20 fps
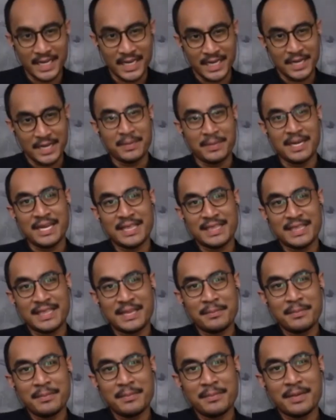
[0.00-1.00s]
a Malay
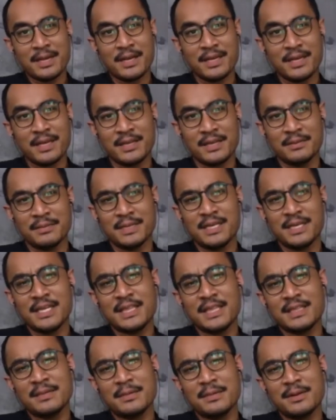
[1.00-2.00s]
term,
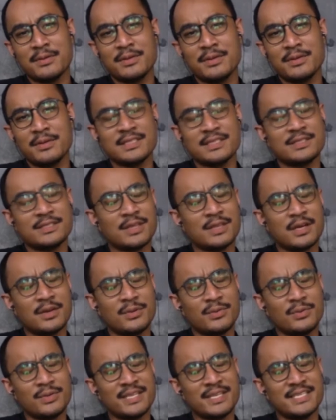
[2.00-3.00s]
how
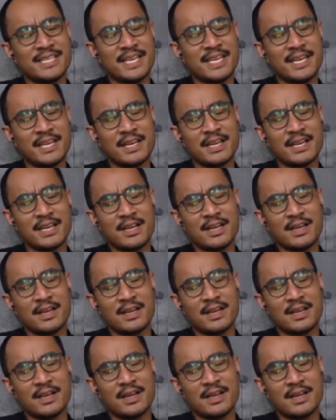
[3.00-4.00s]
do they say?
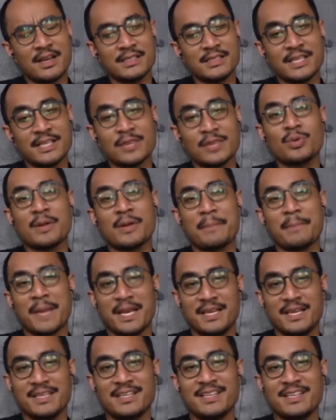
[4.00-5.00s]
Satu
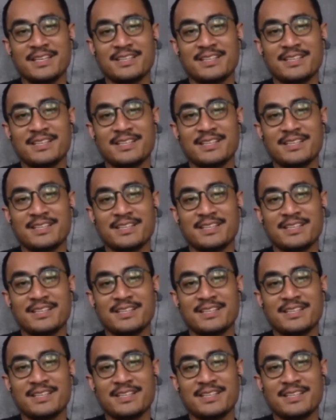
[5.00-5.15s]
kepala lah.